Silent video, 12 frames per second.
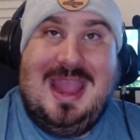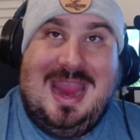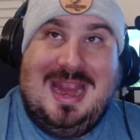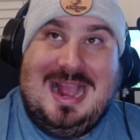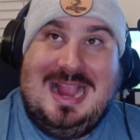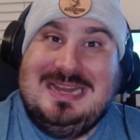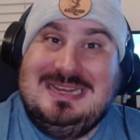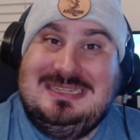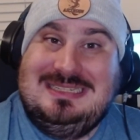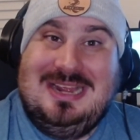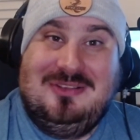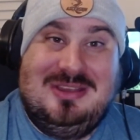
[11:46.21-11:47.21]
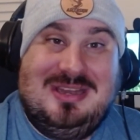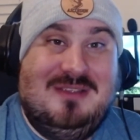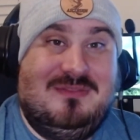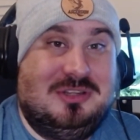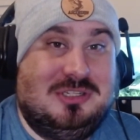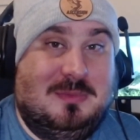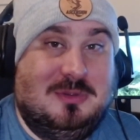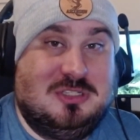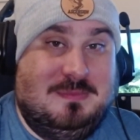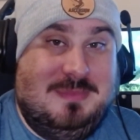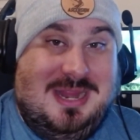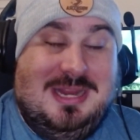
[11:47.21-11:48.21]
and I can tell the difference almost
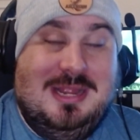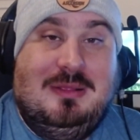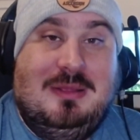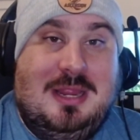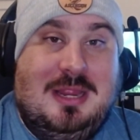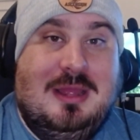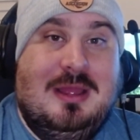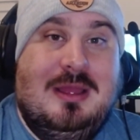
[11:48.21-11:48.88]
immediately.